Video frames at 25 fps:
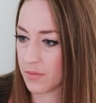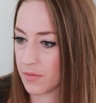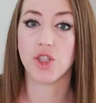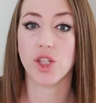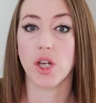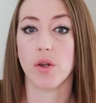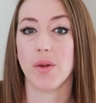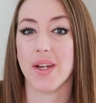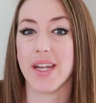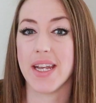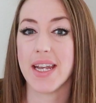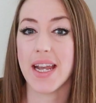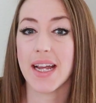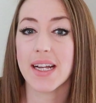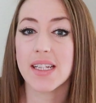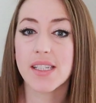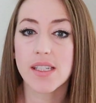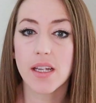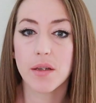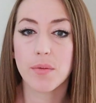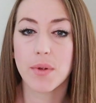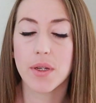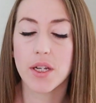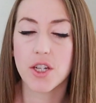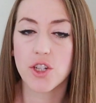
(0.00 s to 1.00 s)
So
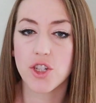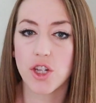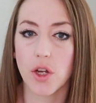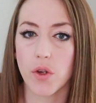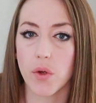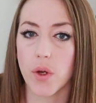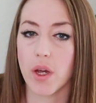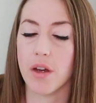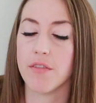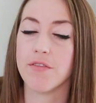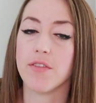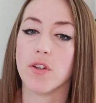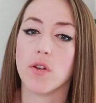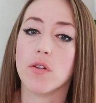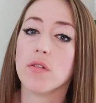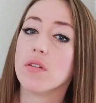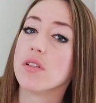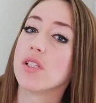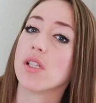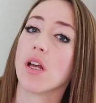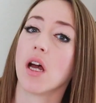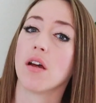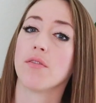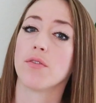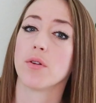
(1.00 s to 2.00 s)
next I'm going to show you a few of
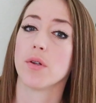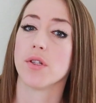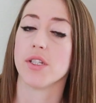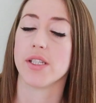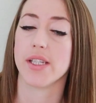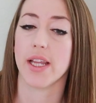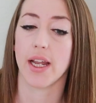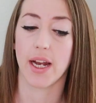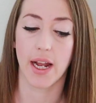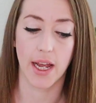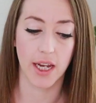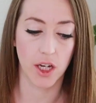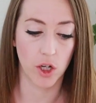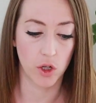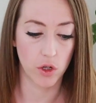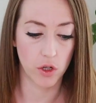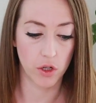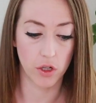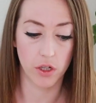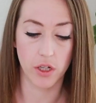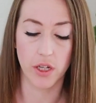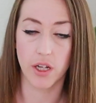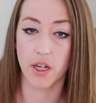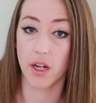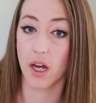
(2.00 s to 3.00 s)
the softwares that I
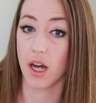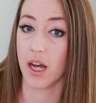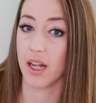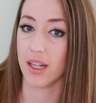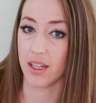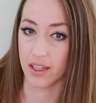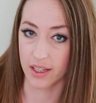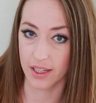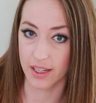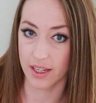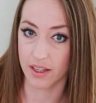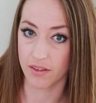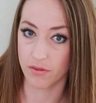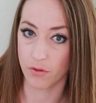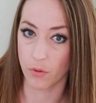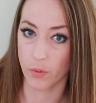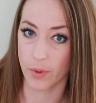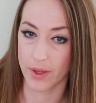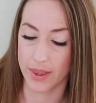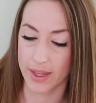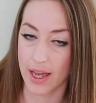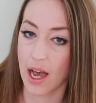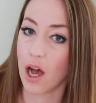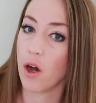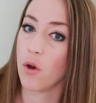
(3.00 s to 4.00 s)
could not live
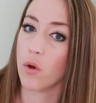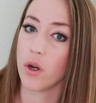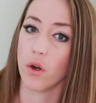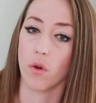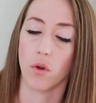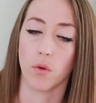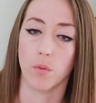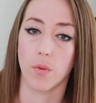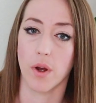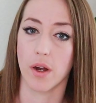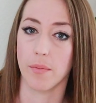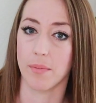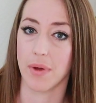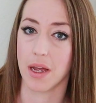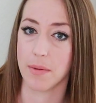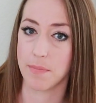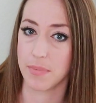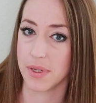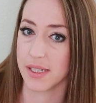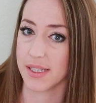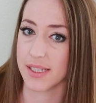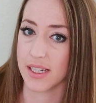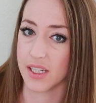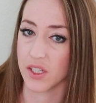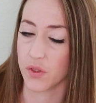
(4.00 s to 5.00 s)
without or run my
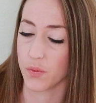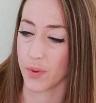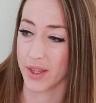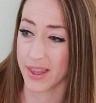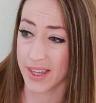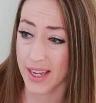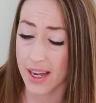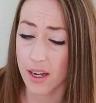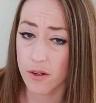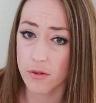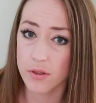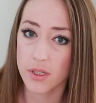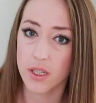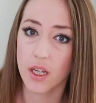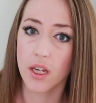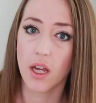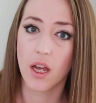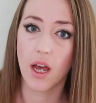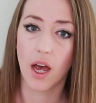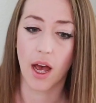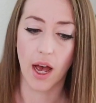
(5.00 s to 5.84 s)
business without.